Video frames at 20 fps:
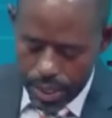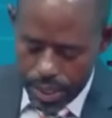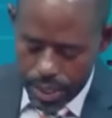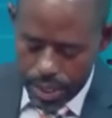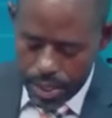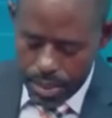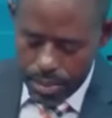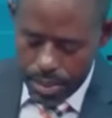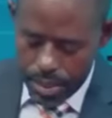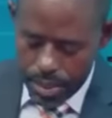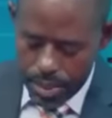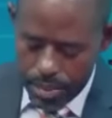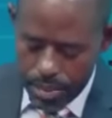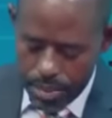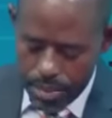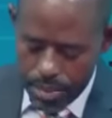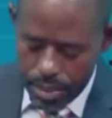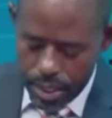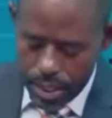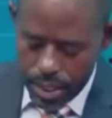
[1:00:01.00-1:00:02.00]
let him
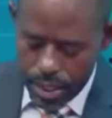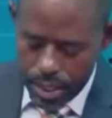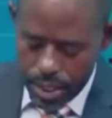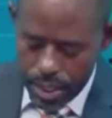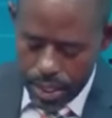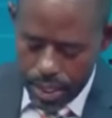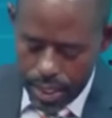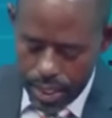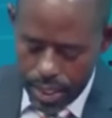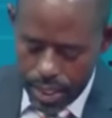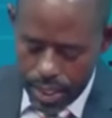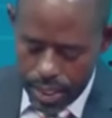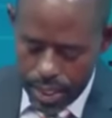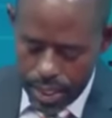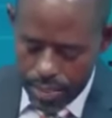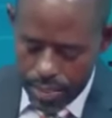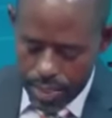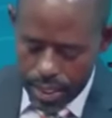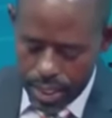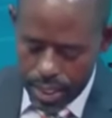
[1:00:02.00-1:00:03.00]
leave,
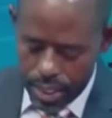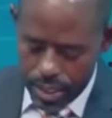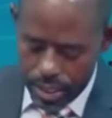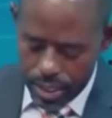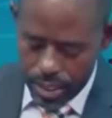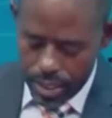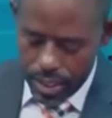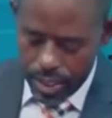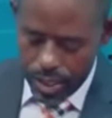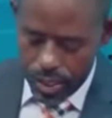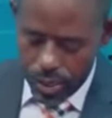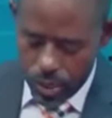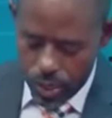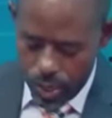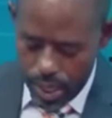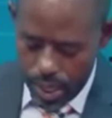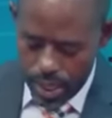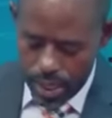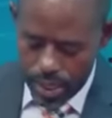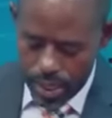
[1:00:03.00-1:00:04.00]
give a chance
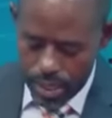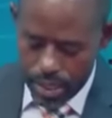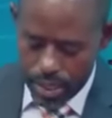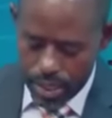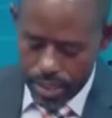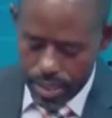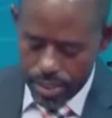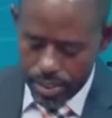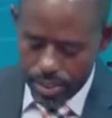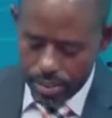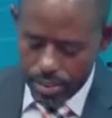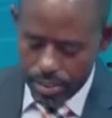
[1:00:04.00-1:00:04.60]
to others.